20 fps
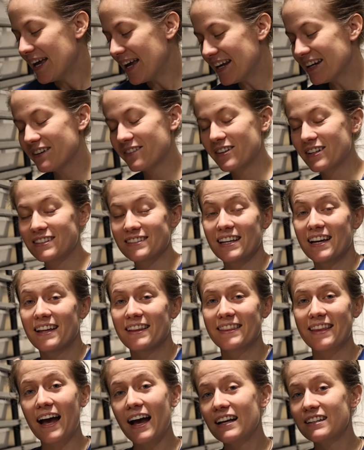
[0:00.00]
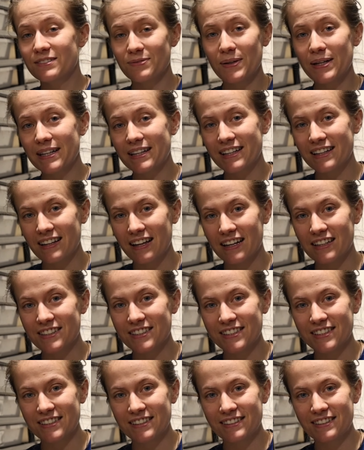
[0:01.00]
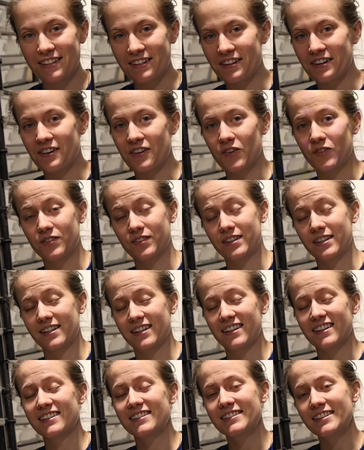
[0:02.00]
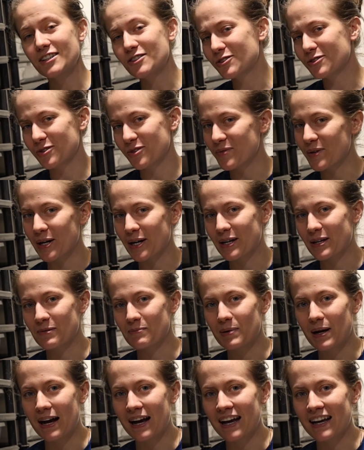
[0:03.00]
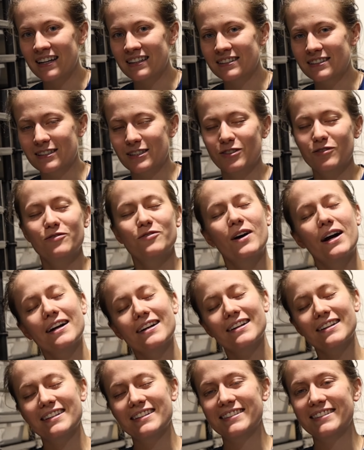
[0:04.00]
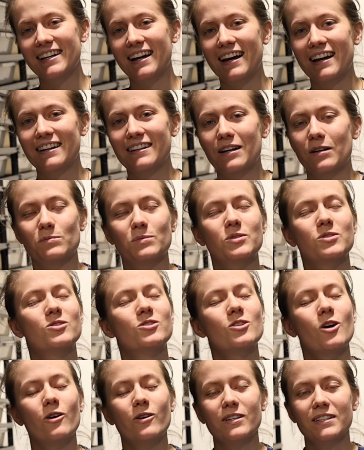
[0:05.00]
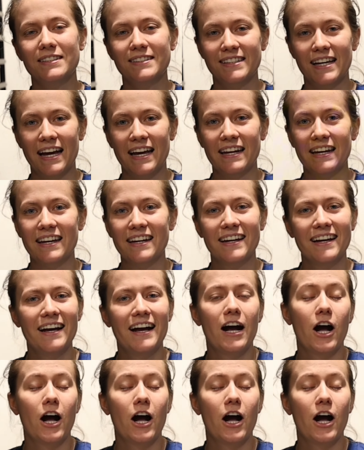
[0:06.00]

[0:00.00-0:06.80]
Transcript: anyways, that's my collection of the Central American pines. It's finally done. I'm so excited.